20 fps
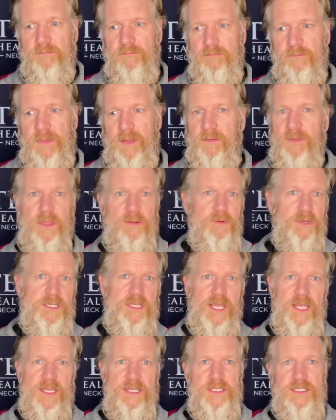Maybe they were
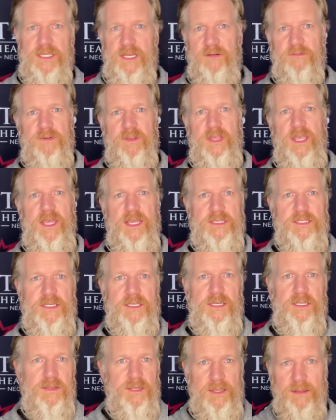dazed after the
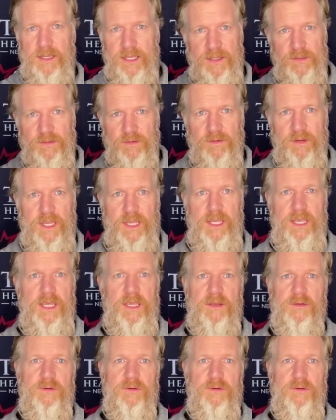accident, they hit their head,